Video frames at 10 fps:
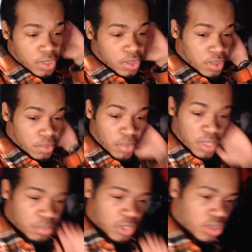
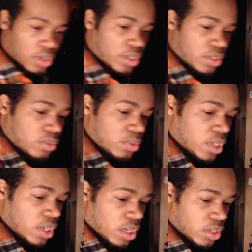I'm starting to
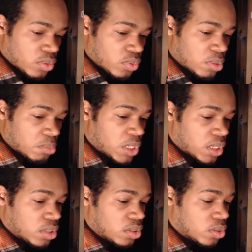get extremely
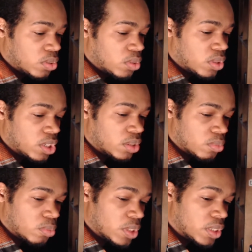annoyed
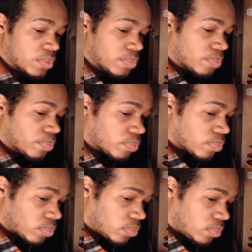with
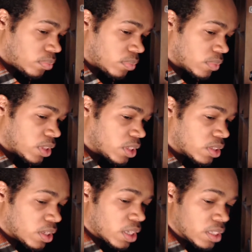this
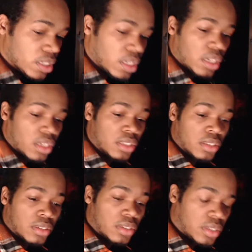idea
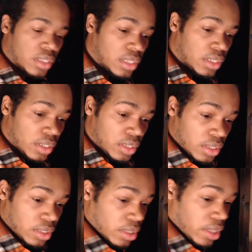
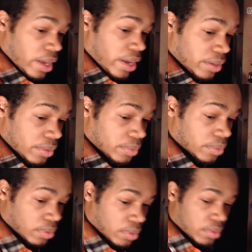that
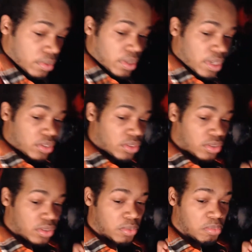a
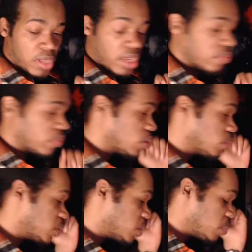certain platform
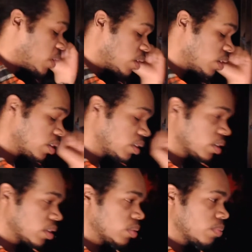is better than the
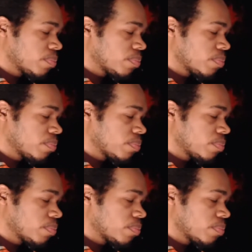other.